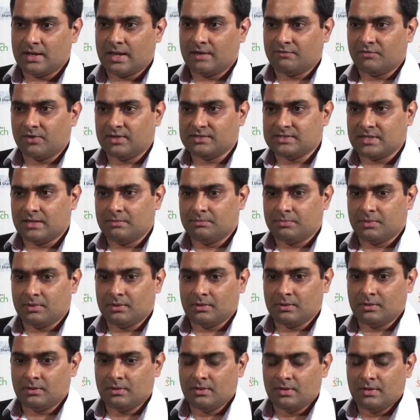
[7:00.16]
So like for
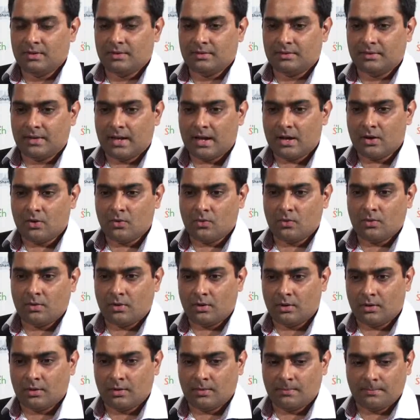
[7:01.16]
example,
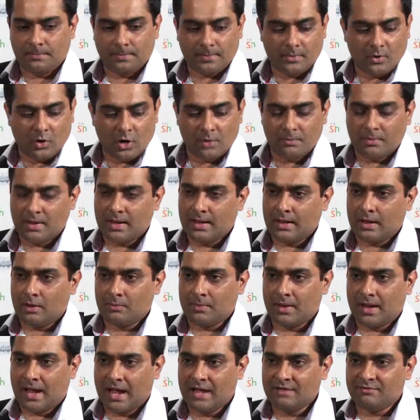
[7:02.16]
now on my
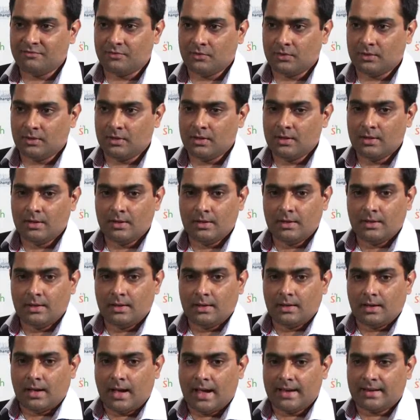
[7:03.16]
iPhone,
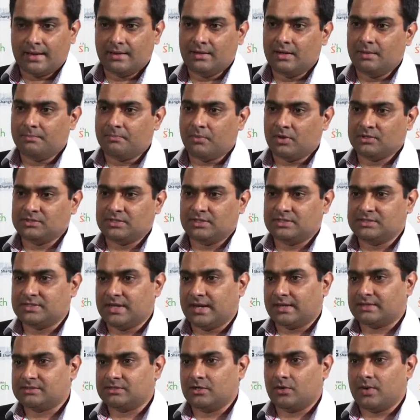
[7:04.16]
I can deposit
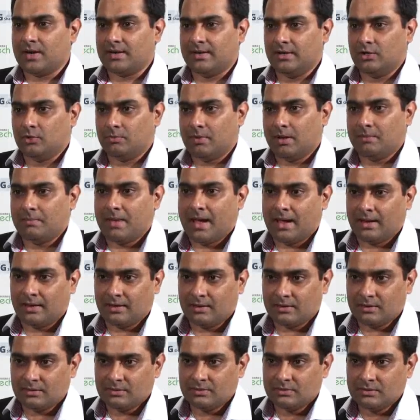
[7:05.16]
checks directly to my bank.